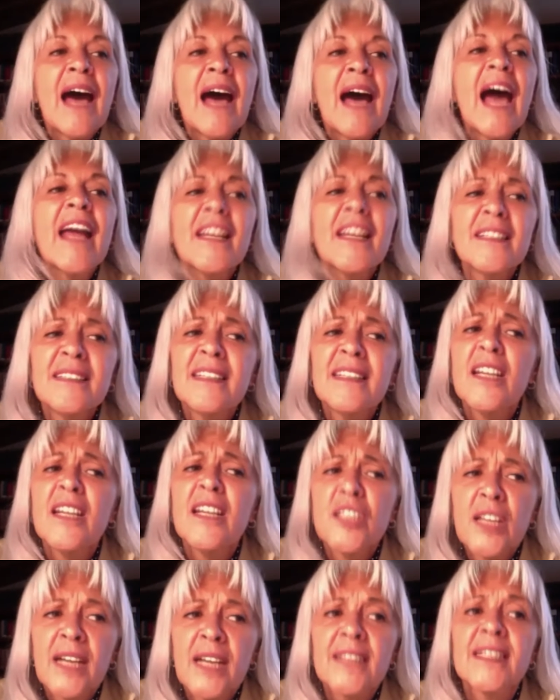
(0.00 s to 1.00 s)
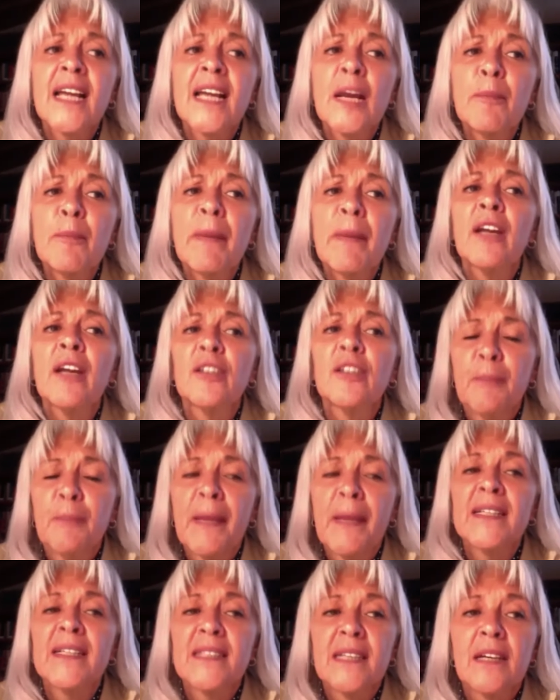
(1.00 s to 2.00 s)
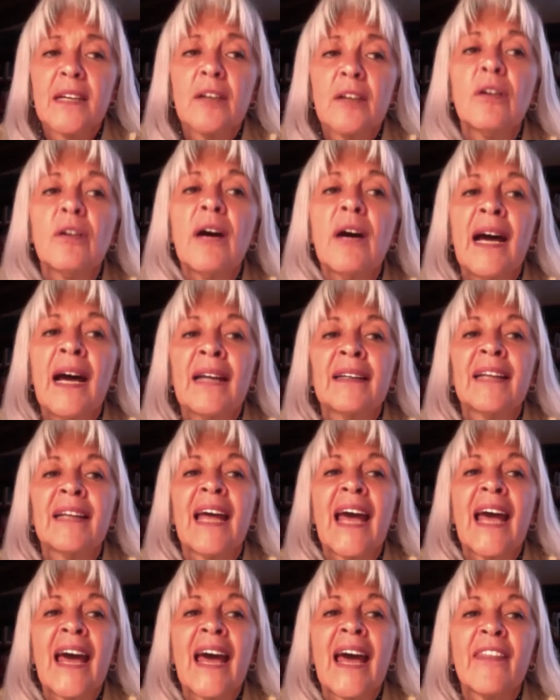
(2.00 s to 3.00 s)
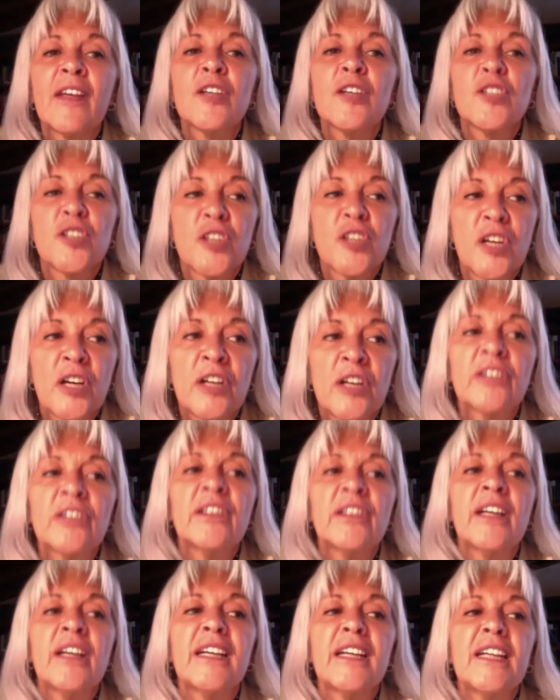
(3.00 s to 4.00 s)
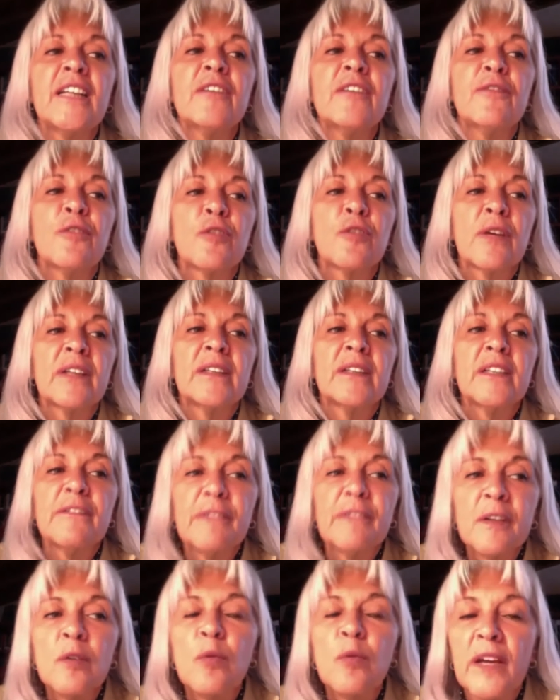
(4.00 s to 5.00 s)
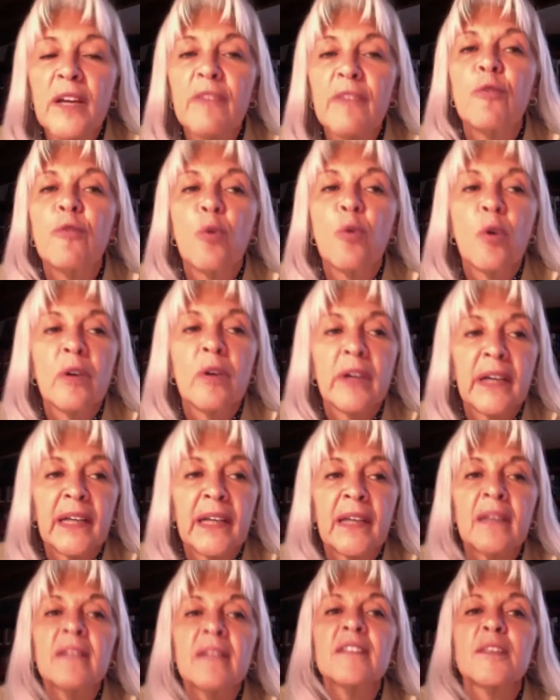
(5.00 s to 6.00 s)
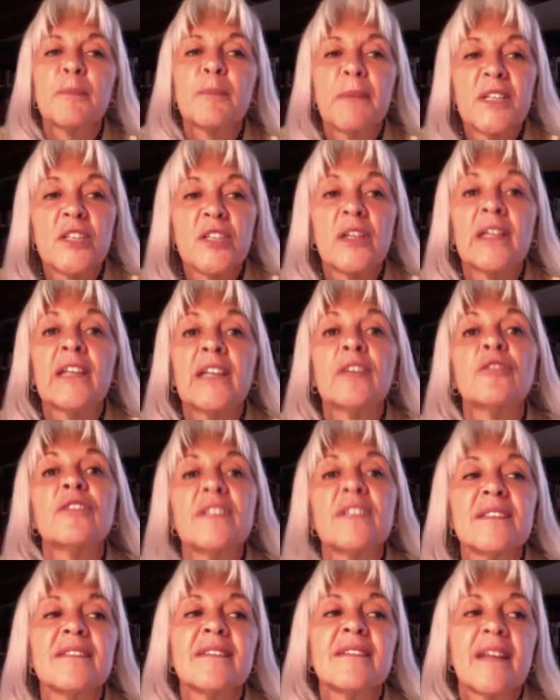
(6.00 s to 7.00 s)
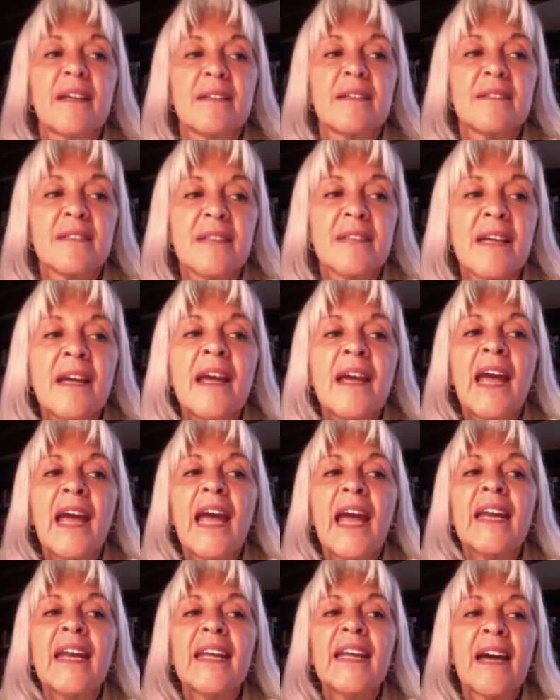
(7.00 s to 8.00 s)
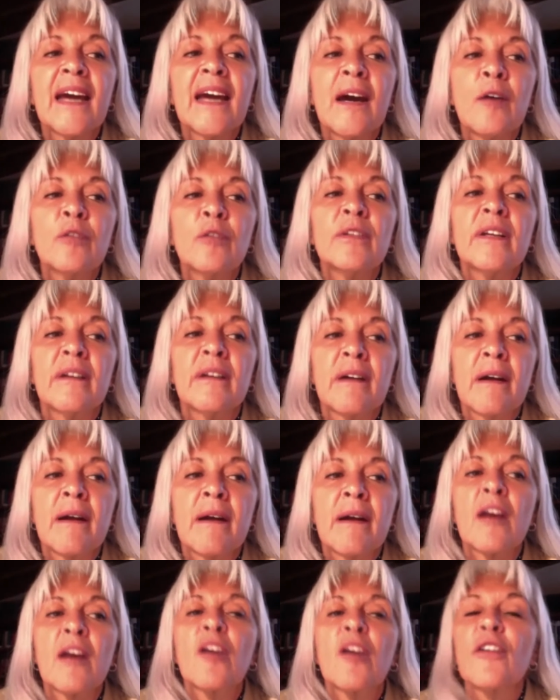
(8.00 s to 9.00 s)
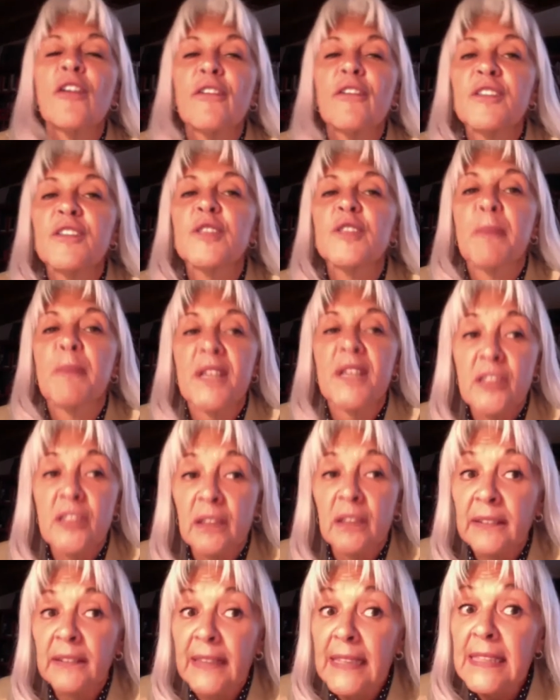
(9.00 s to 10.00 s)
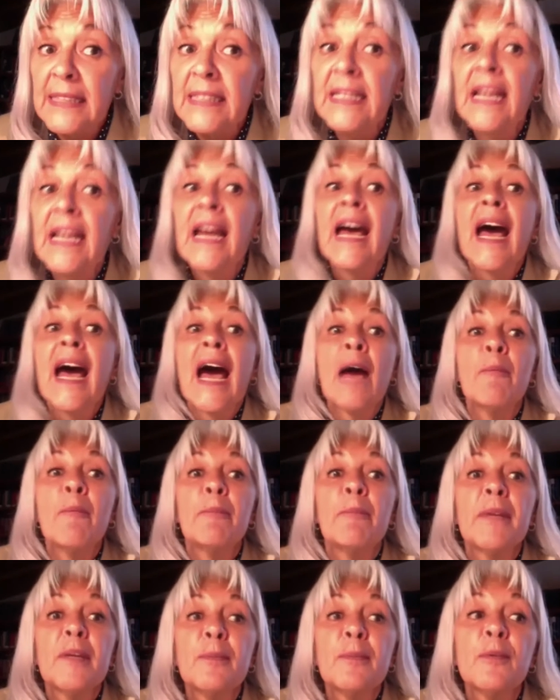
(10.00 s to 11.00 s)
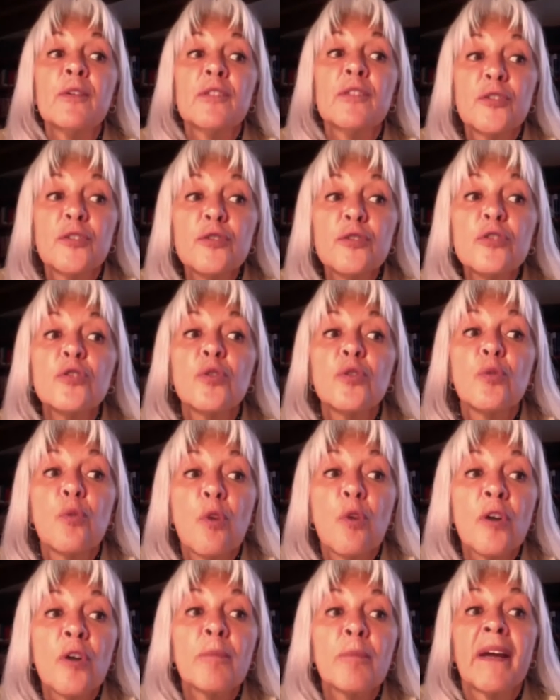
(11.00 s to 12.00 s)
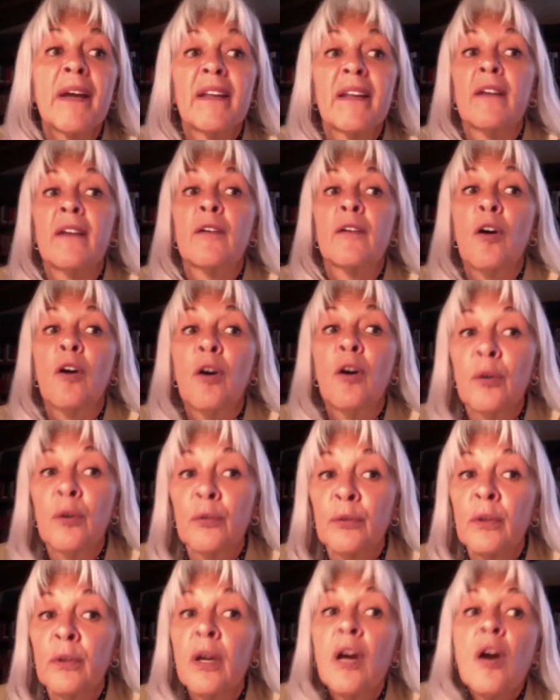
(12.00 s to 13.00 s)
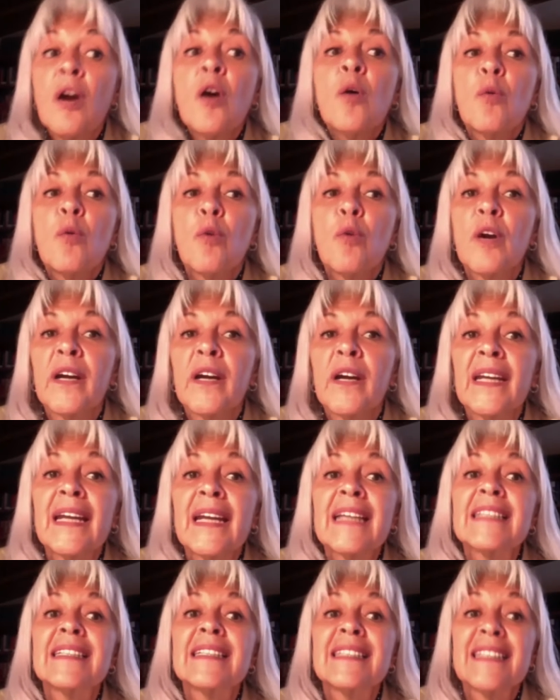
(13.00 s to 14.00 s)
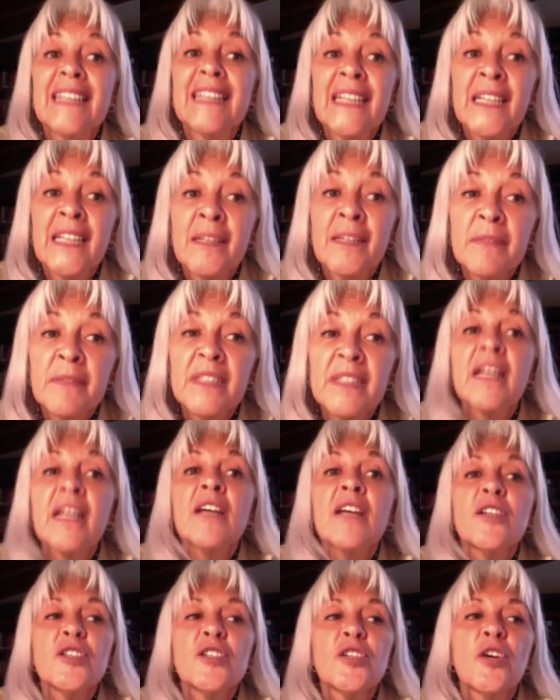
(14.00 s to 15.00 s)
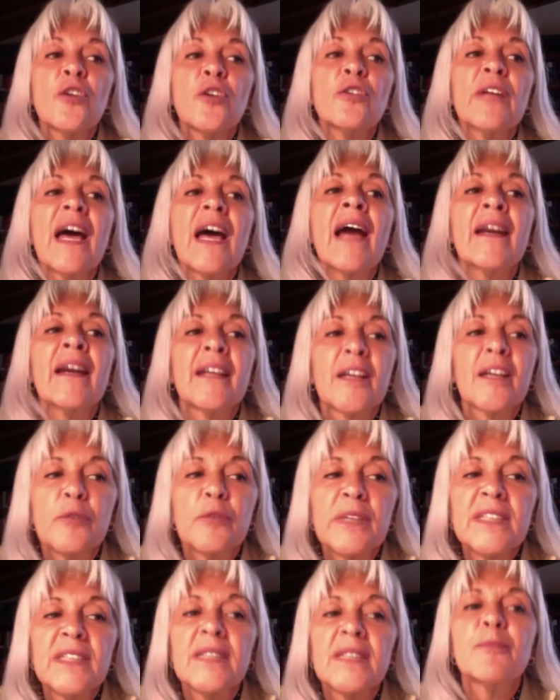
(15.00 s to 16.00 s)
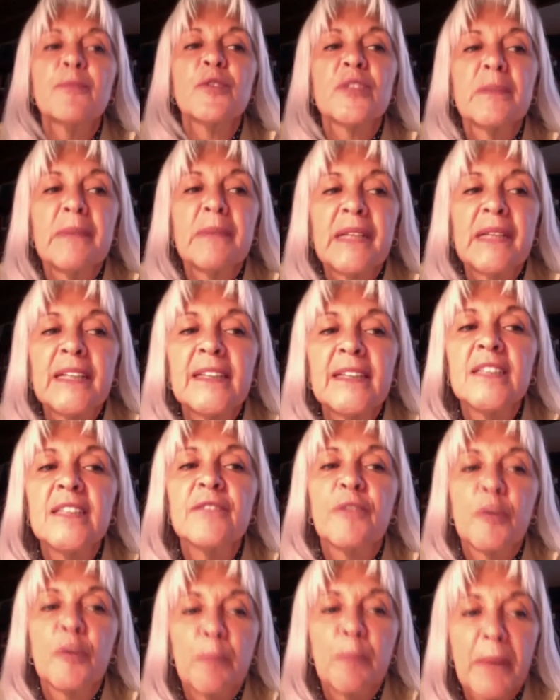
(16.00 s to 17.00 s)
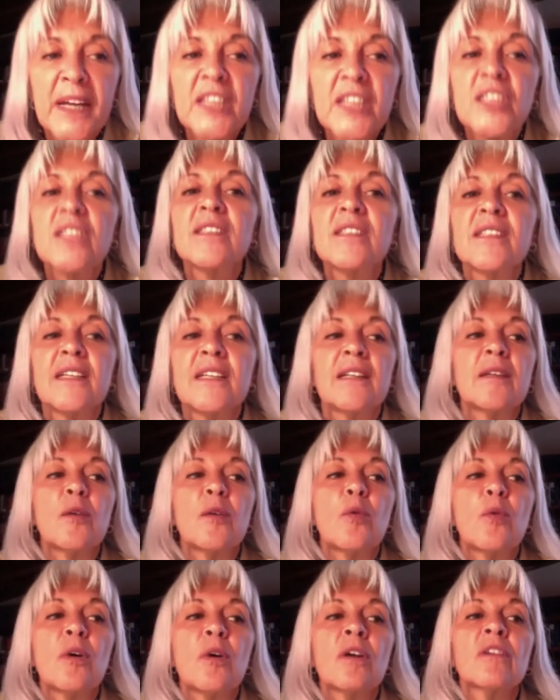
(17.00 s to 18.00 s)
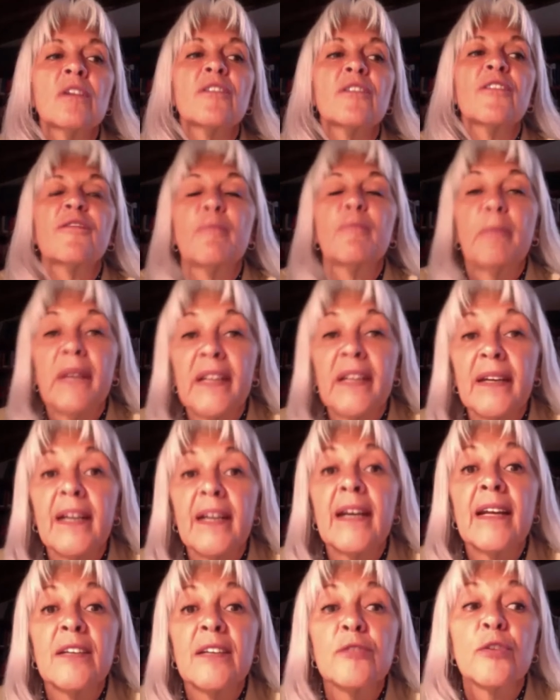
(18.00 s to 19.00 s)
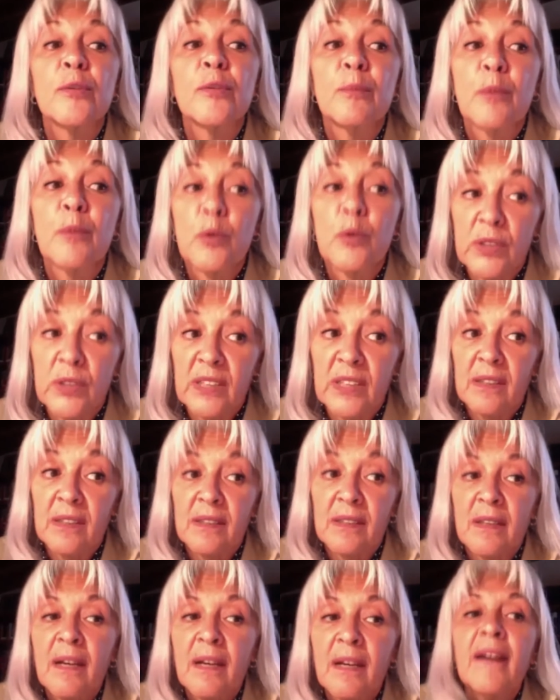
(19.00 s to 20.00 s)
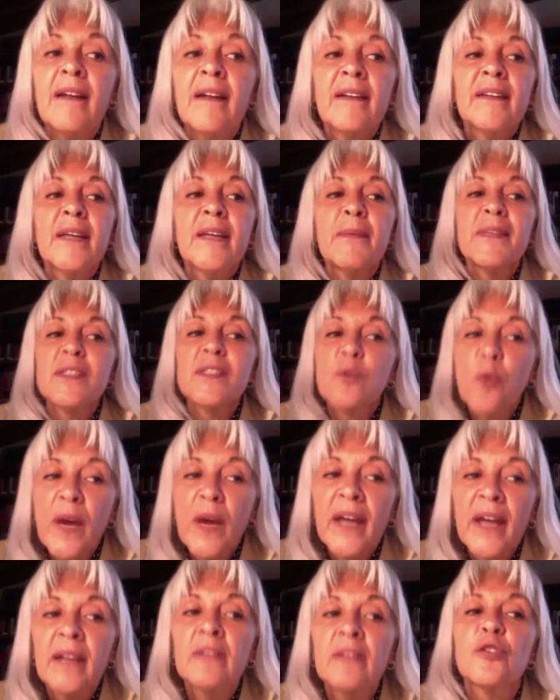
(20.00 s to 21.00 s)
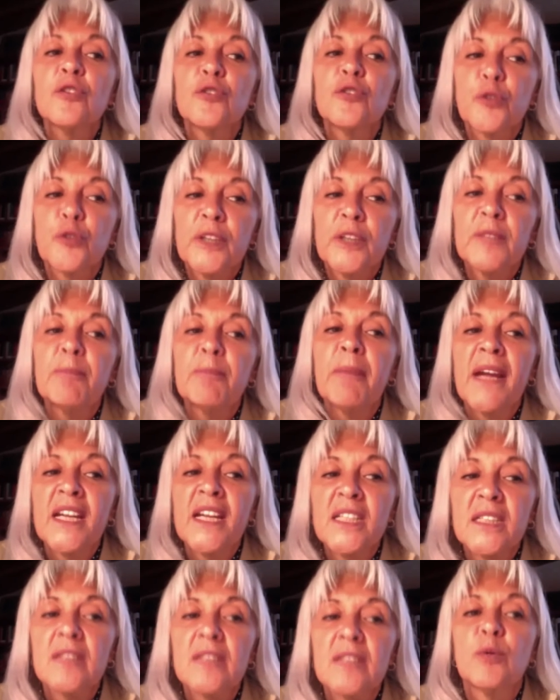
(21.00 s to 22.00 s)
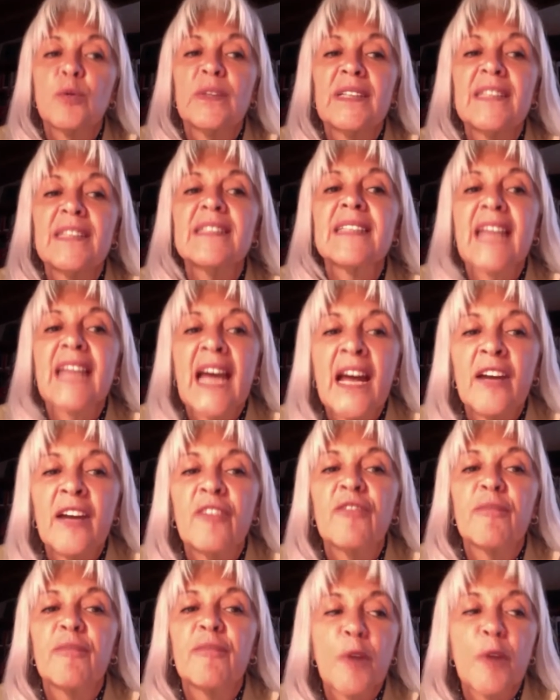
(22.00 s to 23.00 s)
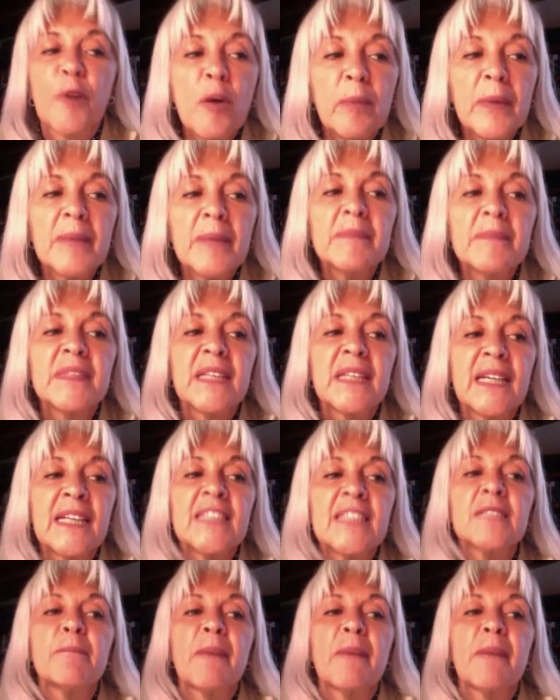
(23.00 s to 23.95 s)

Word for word: ISTH has helped a lot Mexico and had shared the need for a different way of working, especially on these days. Anyhow, there are a lot of specialties and people used to work by their own. Working as teams showed an increase in possibilities for patients in the world of bleeding and thrombosis. The best way to treat patients with this kind of problems is by